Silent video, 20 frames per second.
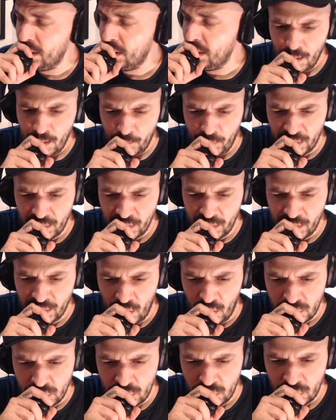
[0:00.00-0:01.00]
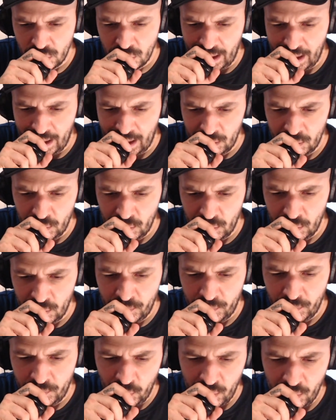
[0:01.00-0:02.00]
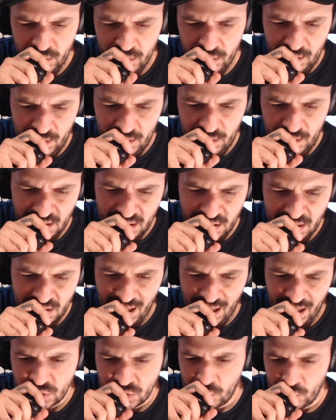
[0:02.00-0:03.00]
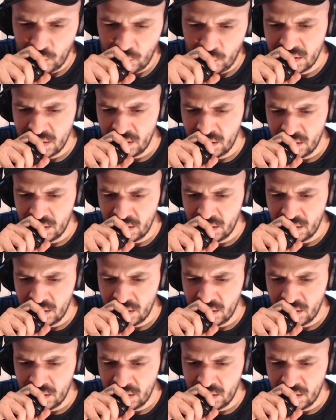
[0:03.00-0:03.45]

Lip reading: but there's also like little where the texture isn't to like